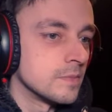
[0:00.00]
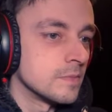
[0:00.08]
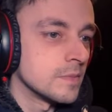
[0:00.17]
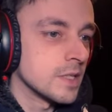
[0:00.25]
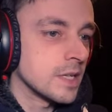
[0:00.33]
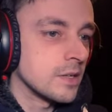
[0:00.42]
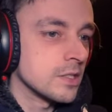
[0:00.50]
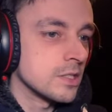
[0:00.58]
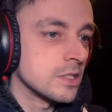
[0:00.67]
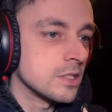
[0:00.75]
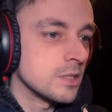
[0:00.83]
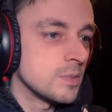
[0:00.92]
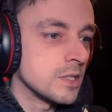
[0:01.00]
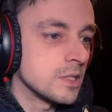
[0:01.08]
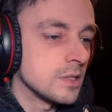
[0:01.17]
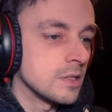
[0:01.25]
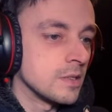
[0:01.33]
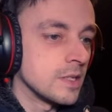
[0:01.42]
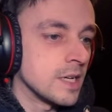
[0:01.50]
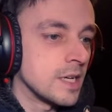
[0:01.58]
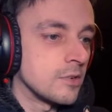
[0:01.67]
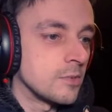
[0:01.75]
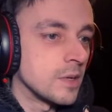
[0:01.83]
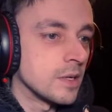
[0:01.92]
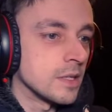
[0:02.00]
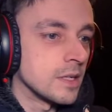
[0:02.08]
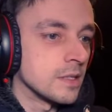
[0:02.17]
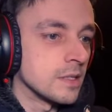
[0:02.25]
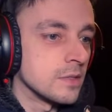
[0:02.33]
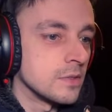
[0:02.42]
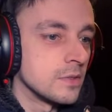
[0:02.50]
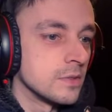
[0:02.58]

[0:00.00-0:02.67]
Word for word: My character doesn't appear to care about that, though.